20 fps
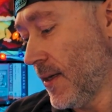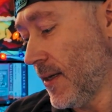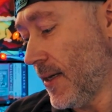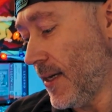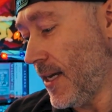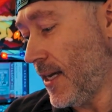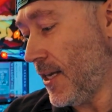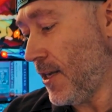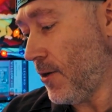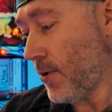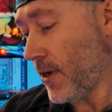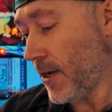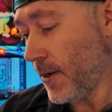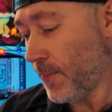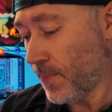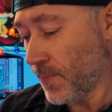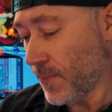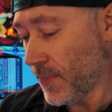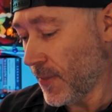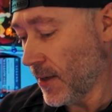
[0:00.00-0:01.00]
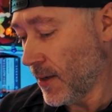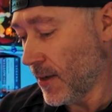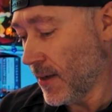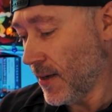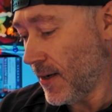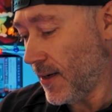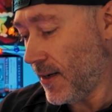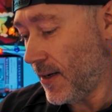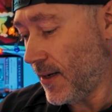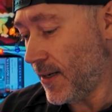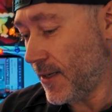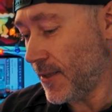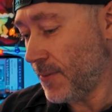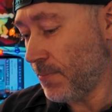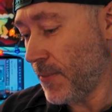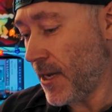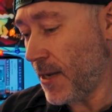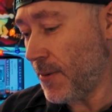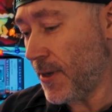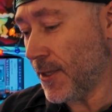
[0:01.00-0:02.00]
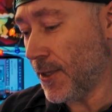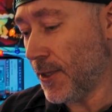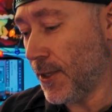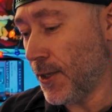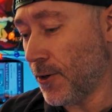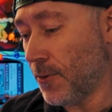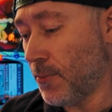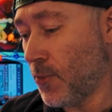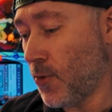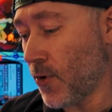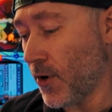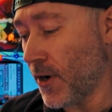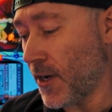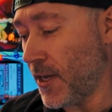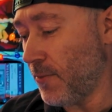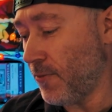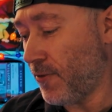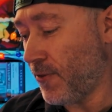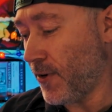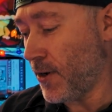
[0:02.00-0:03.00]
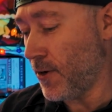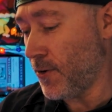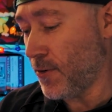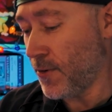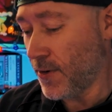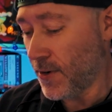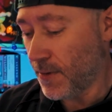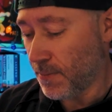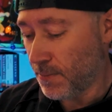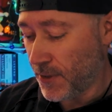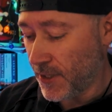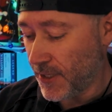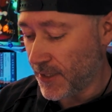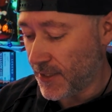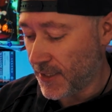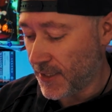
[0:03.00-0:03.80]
anyway, maybe a little more info, but